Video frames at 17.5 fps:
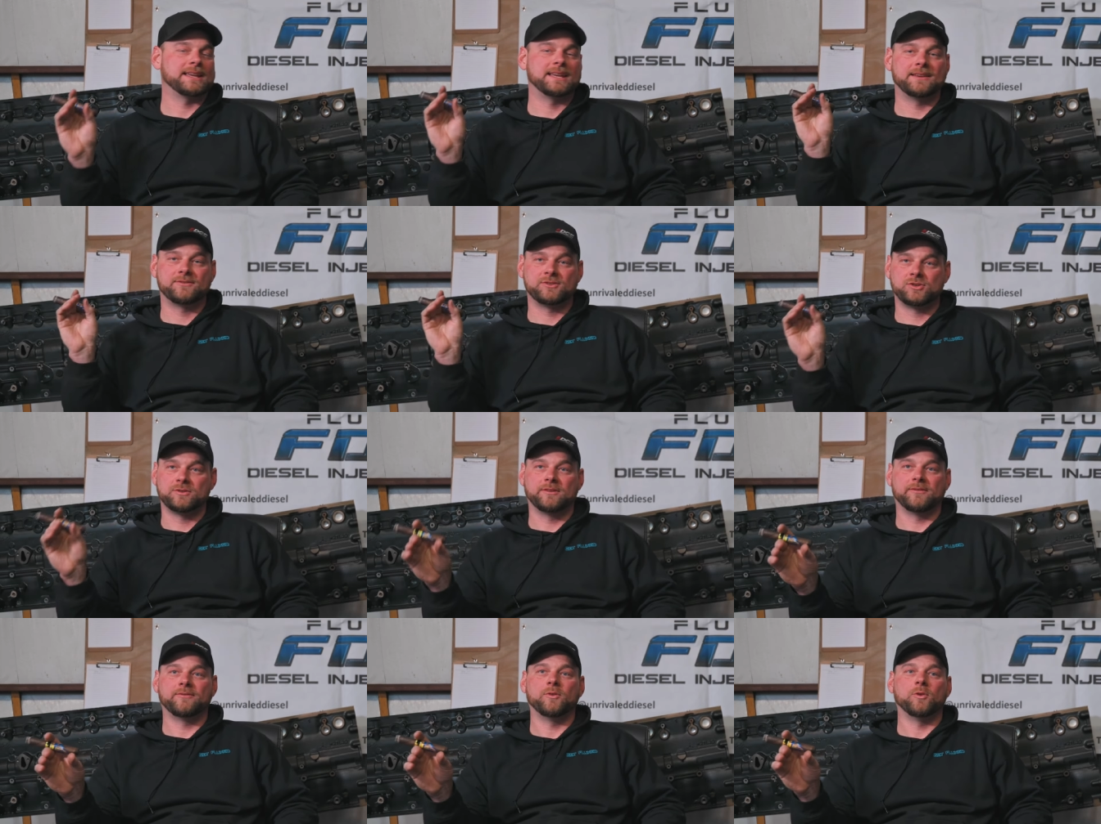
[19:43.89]
gives
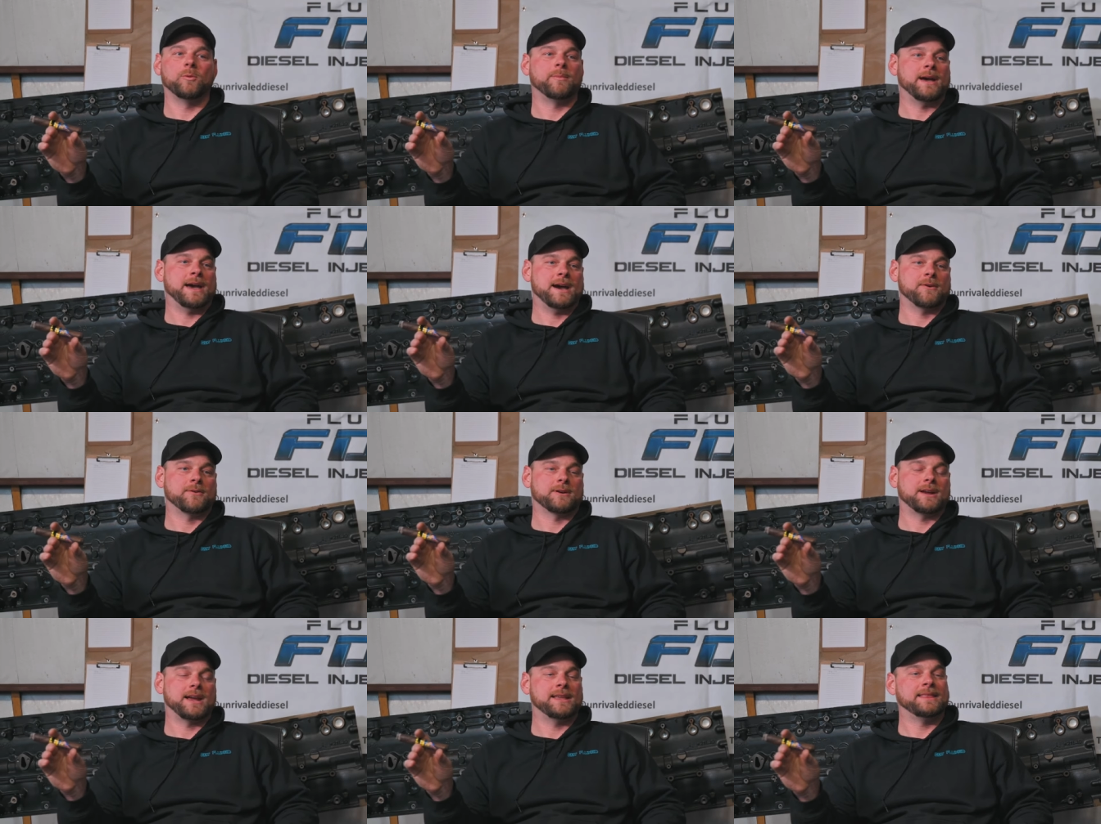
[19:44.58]
you the full
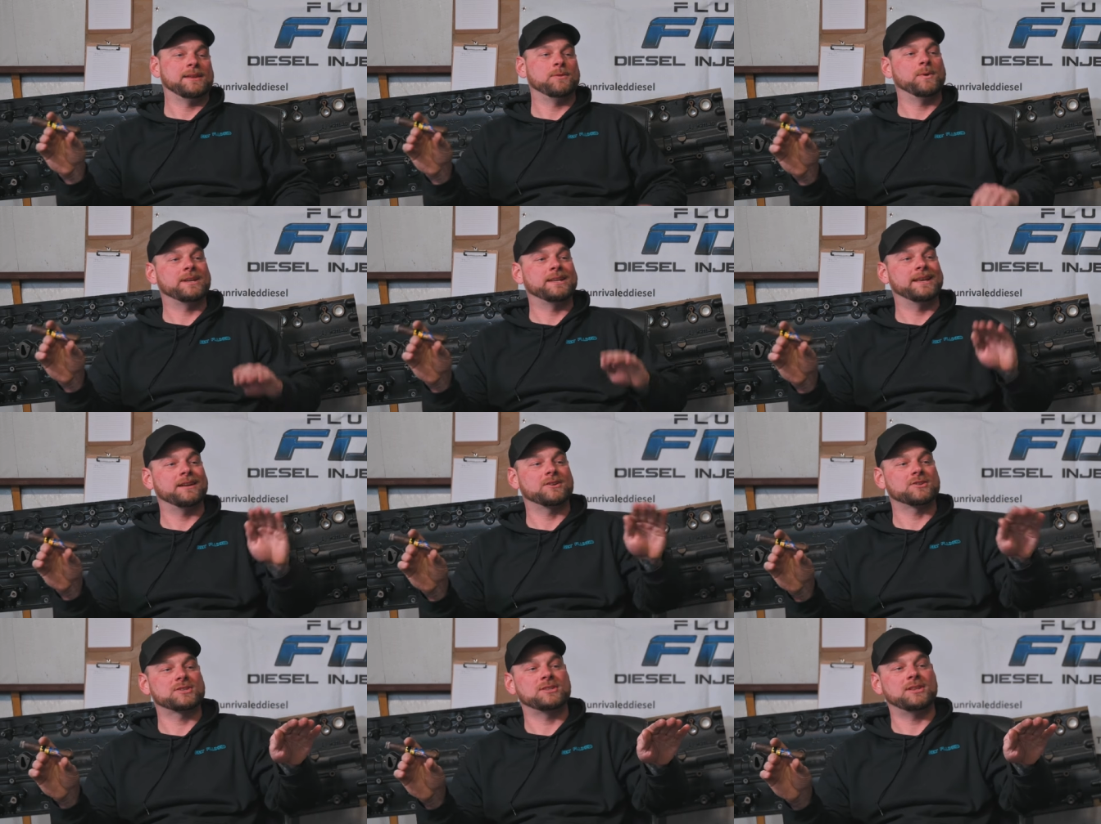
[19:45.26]
power. And then we
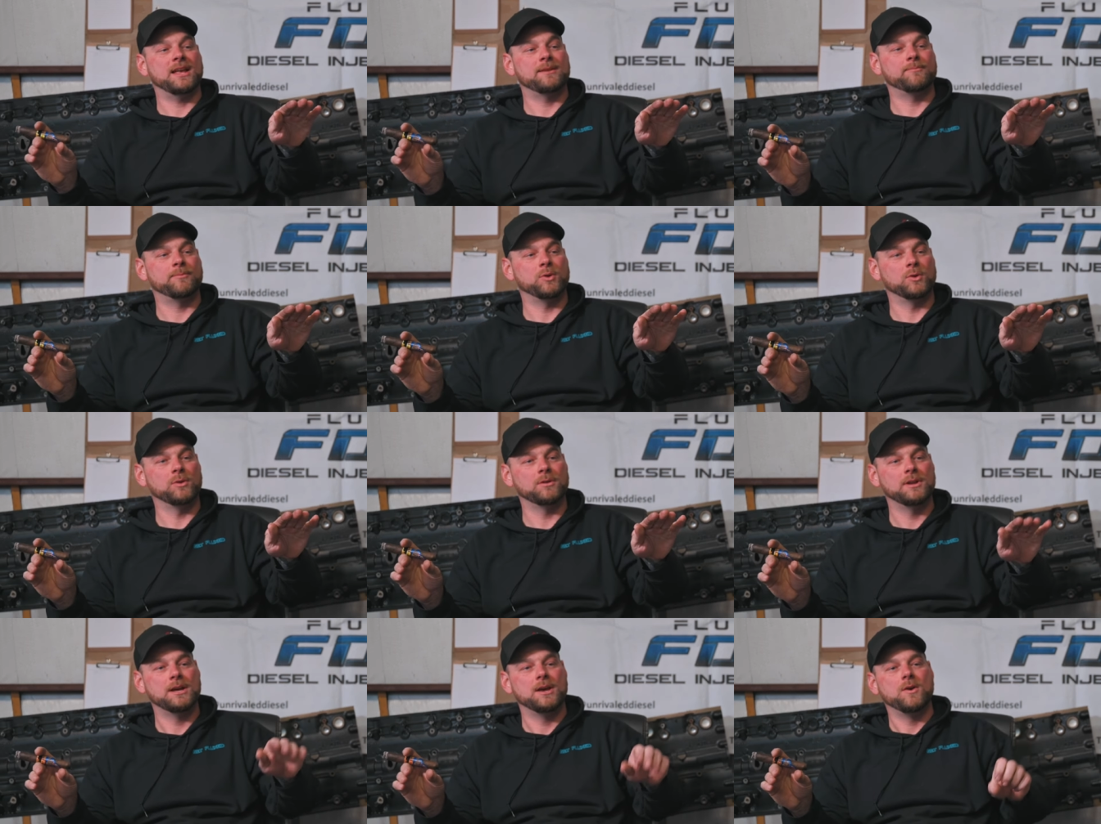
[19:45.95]
did our sled
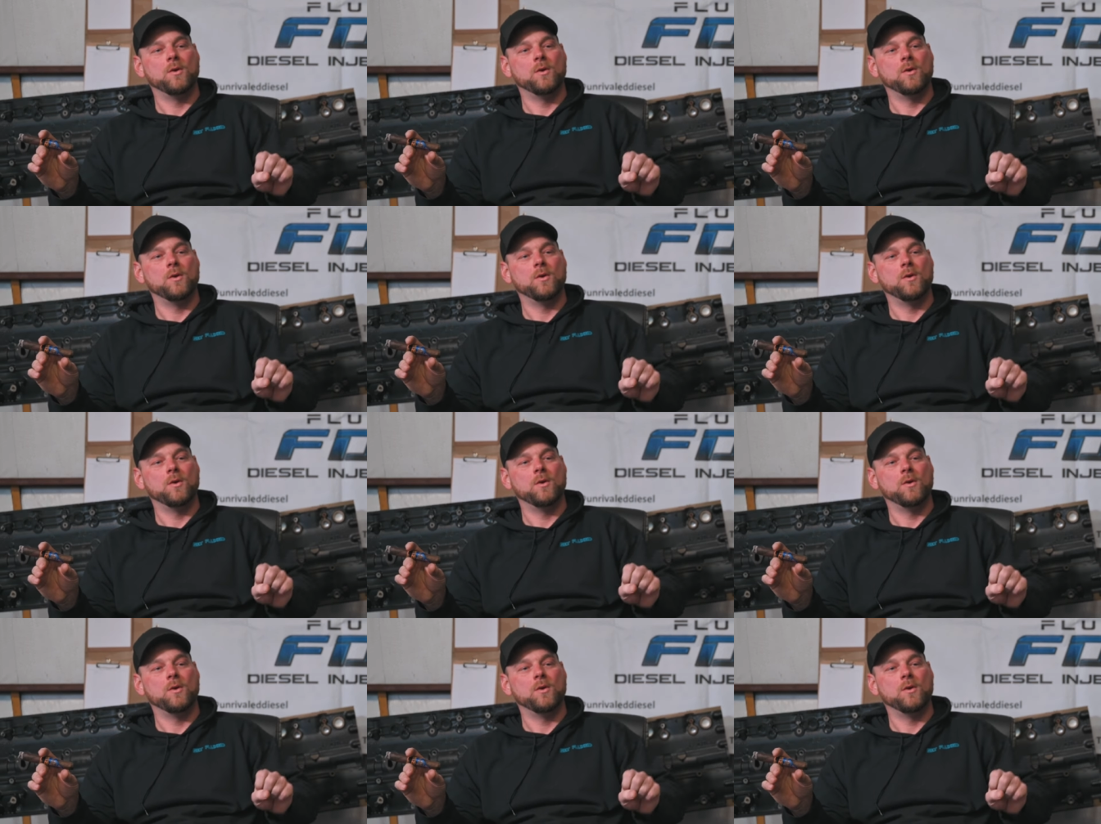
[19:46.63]
pull.